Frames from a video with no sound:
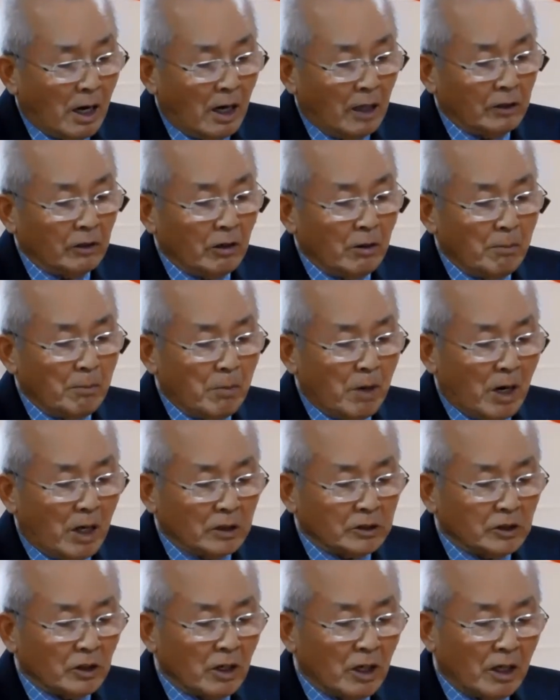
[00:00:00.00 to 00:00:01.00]
other
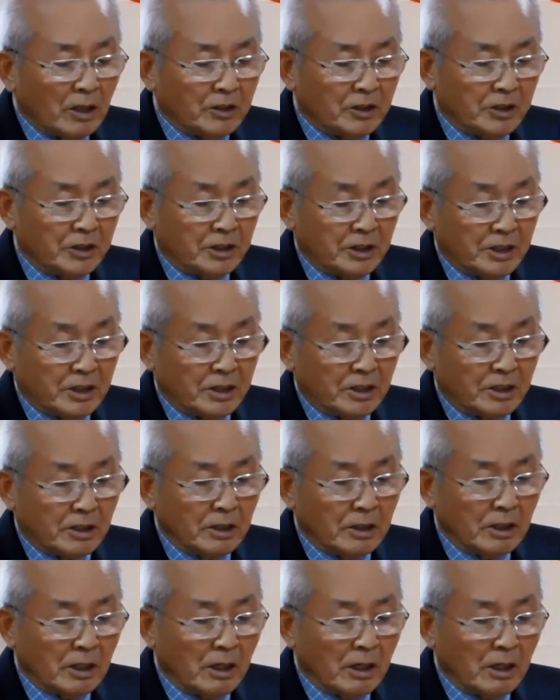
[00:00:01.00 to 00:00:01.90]
martial artists.